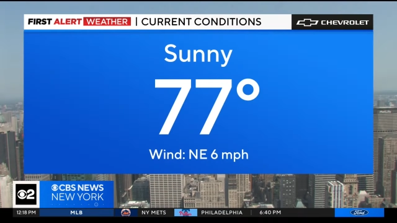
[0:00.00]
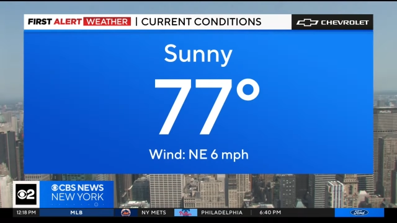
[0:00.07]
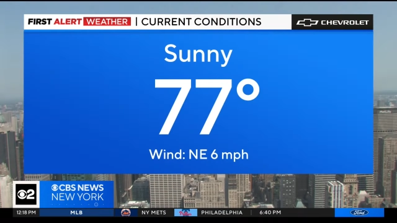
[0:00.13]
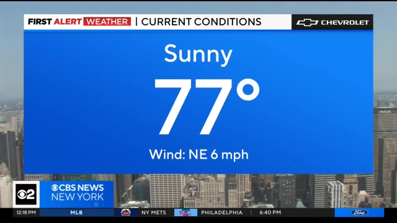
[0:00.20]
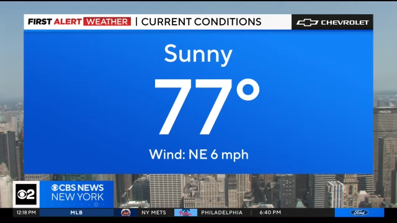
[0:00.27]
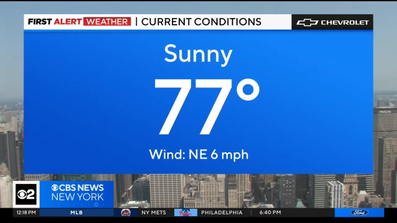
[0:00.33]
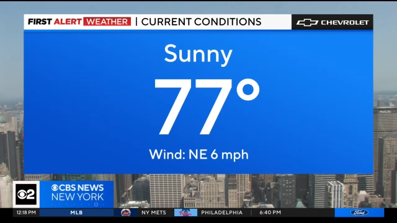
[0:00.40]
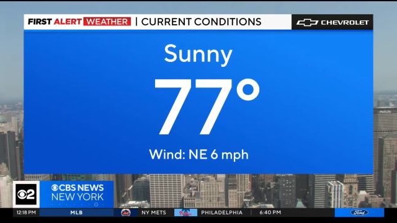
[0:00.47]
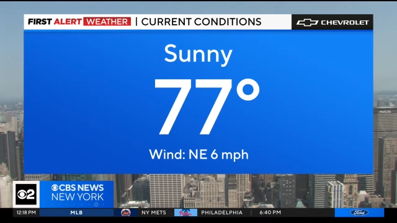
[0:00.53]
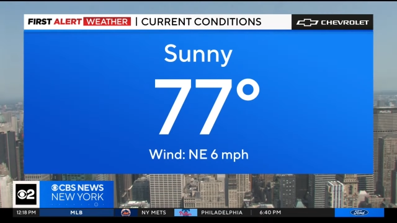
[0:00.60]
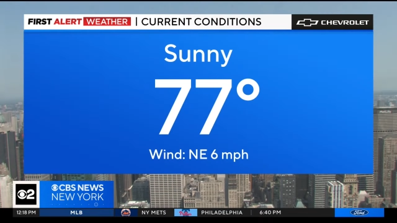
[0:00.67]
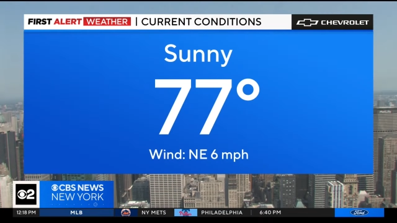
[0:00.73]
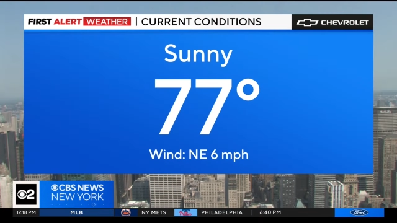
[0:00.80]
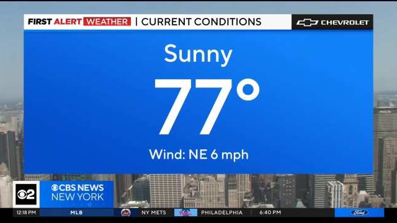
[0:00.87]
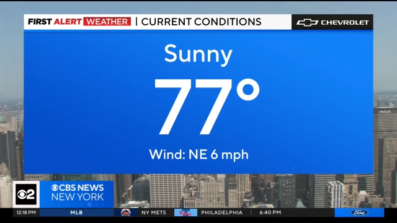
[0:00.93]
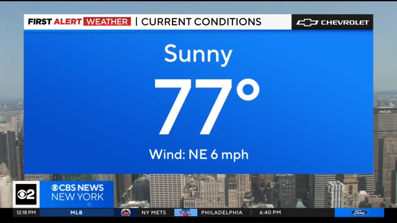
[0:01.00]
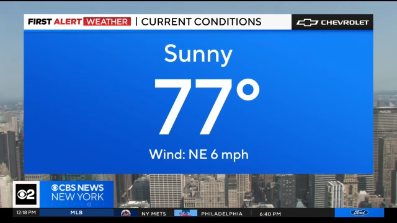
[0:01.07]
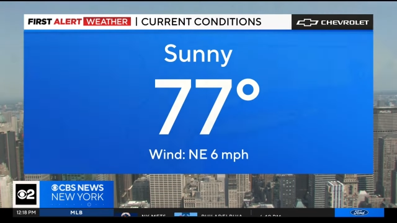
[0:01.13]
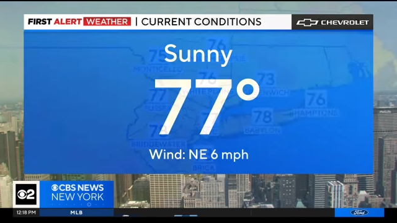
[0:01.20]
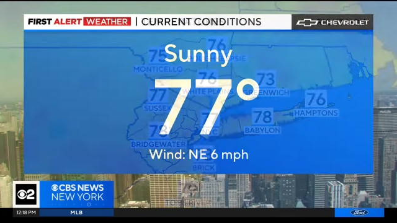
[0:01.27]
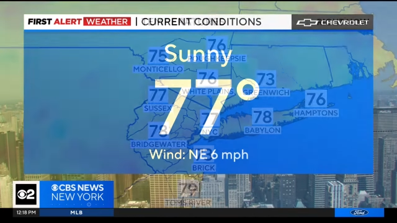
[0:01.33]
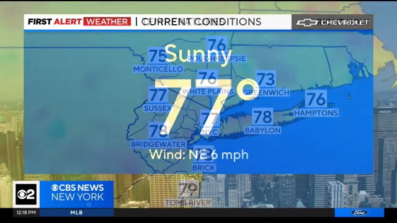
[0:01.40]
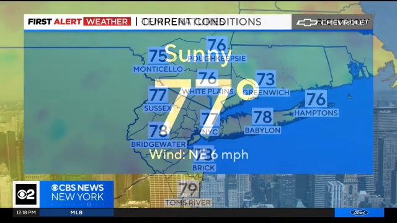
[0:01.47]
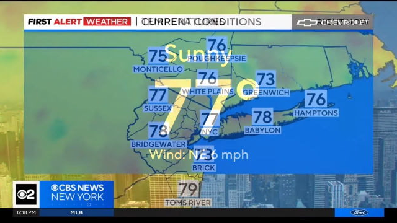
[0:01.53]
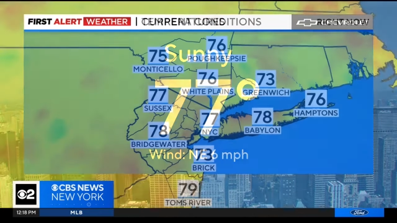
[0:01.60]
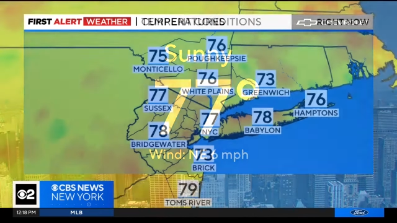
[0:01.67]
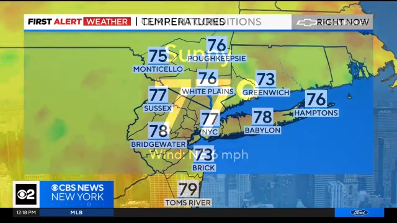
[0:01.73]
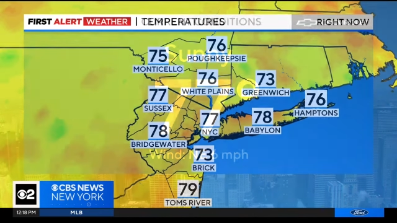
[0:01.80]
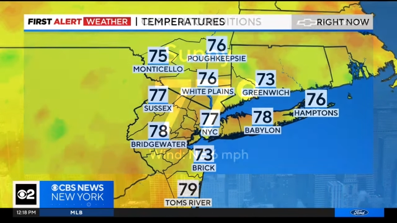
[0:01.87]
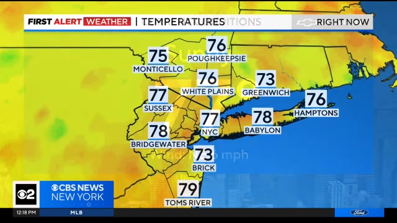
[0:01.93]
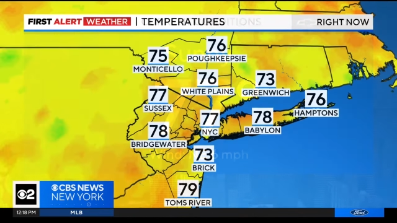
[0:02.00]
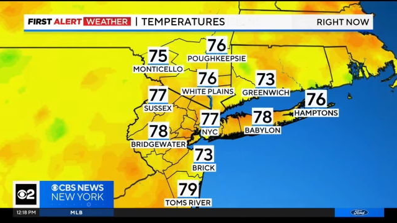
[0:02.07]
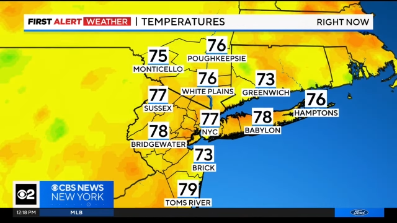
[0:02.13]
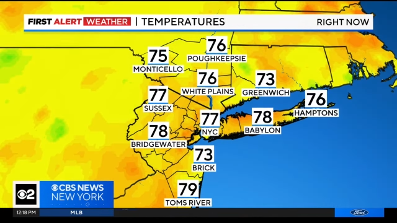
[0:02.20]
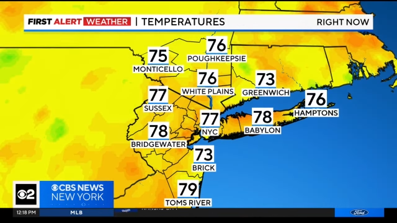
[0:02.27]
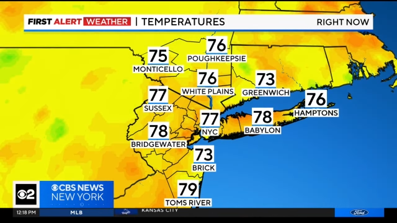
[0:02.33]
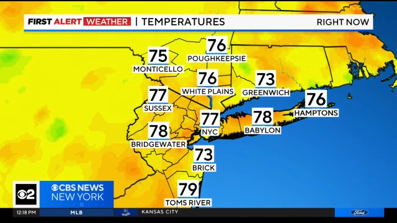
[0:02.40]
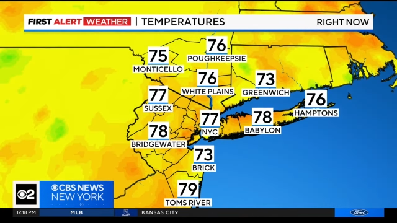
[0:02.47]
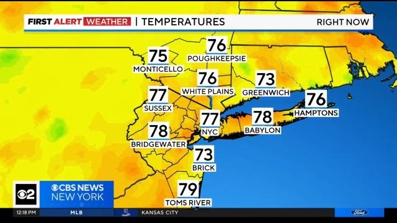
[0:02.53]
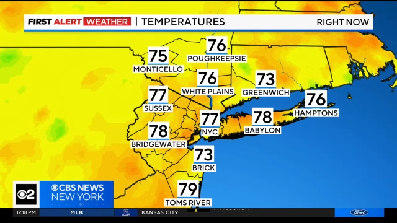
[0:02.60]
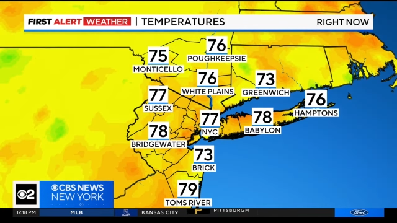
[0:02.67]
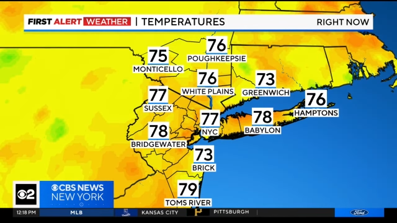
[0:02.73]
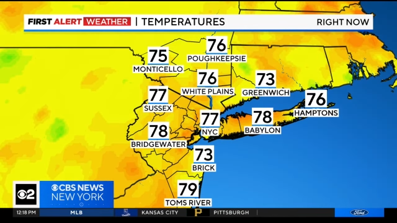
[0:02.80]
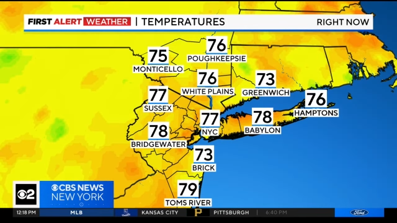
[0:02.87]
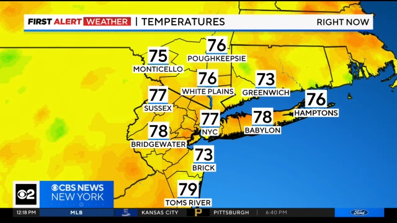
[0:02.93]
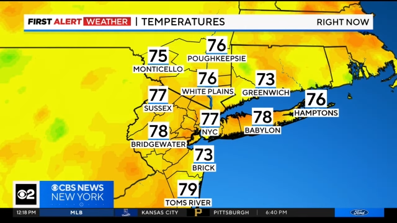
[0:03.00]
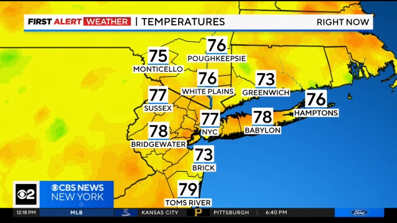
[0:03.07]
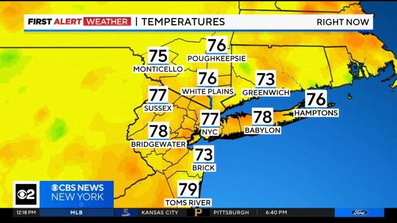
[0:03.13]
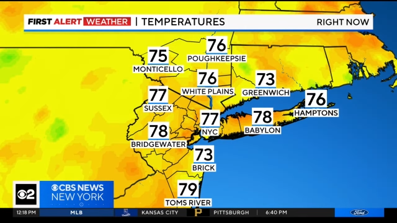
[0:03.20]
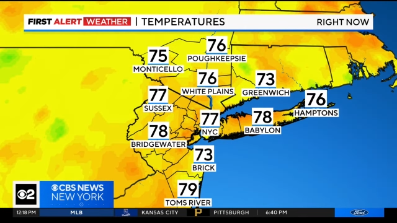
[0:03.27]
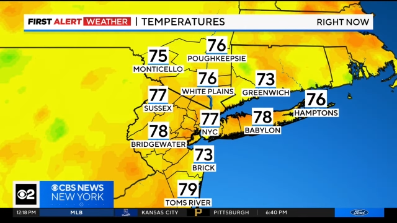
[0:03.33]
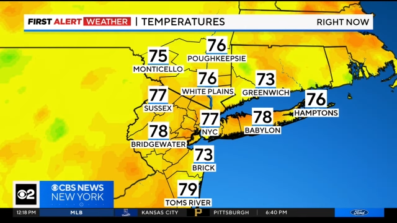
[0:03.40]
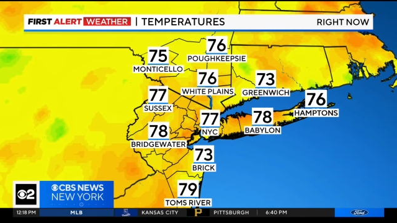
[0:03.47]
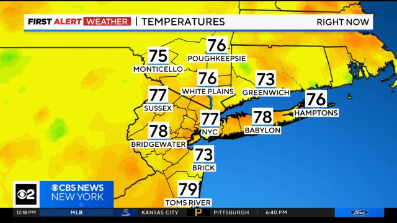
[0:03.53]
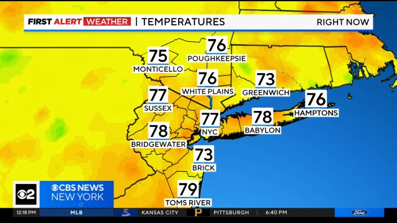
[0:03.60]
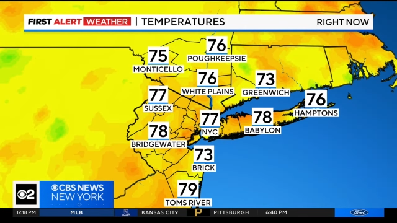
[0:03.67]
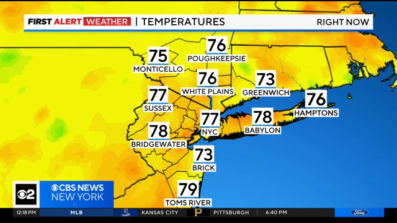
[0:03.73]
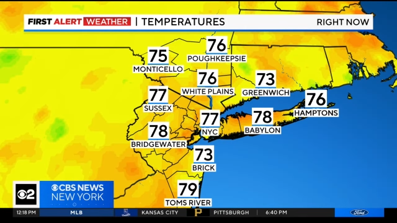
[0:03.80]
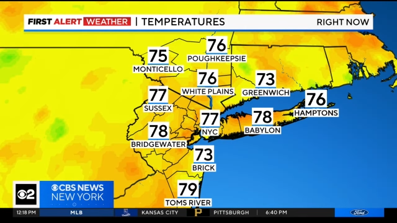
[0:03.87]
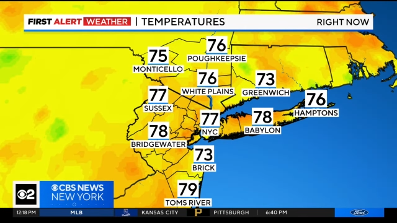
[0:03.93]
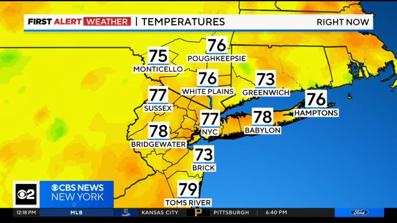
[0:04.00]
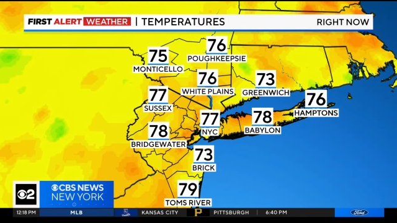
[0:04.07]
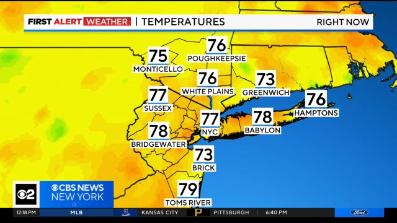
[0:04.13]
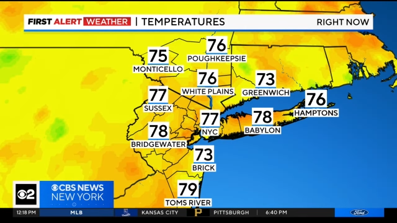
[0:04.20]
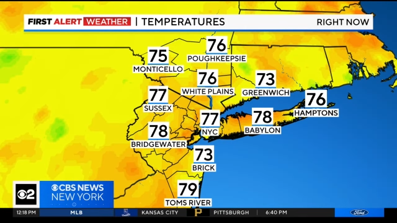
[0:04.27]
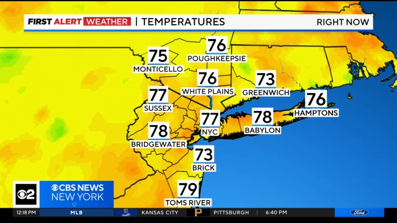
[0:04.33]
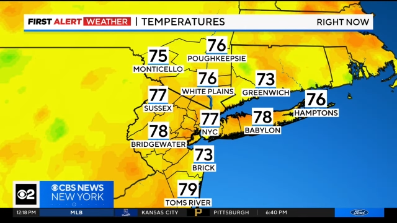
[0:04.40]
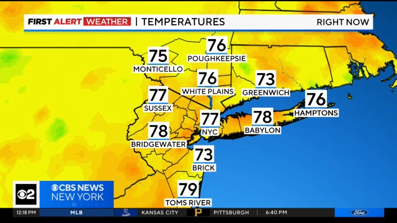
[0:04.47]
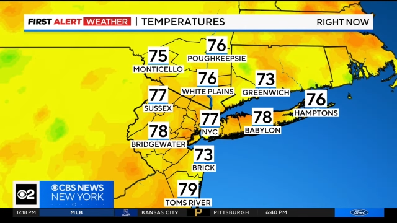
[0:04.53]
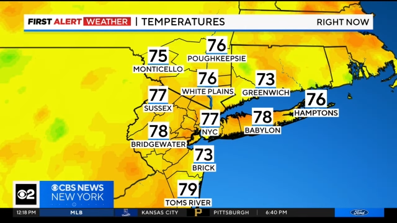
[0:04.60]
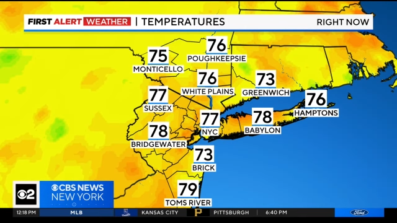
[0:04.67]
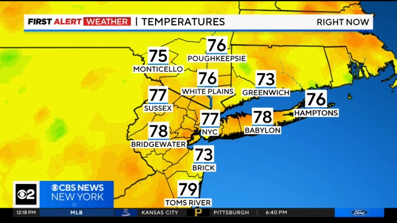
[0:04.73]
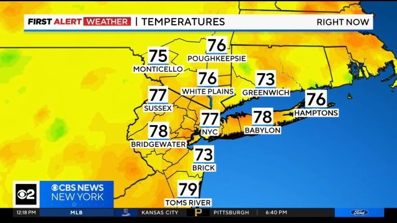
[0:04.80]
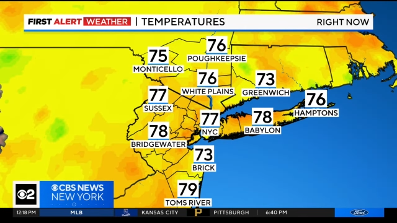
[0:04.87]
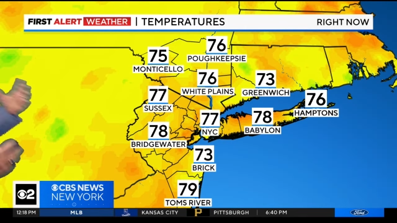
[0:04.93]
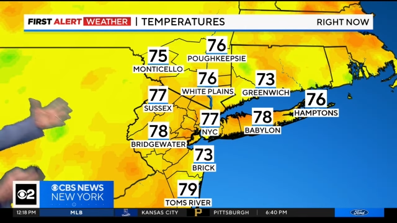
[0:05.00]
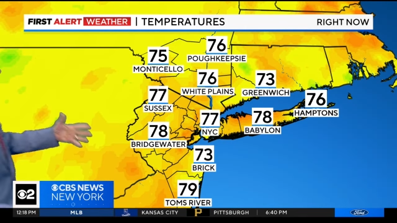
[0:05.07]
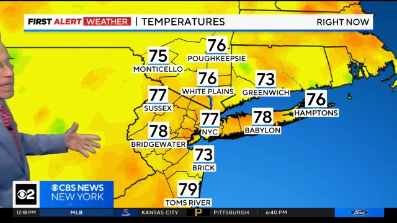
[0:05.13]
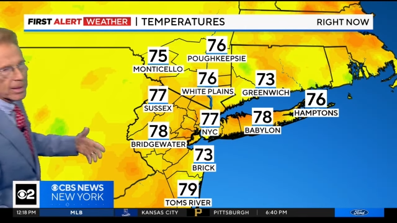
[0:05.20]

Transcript: No face is visible, so there are no lips to read.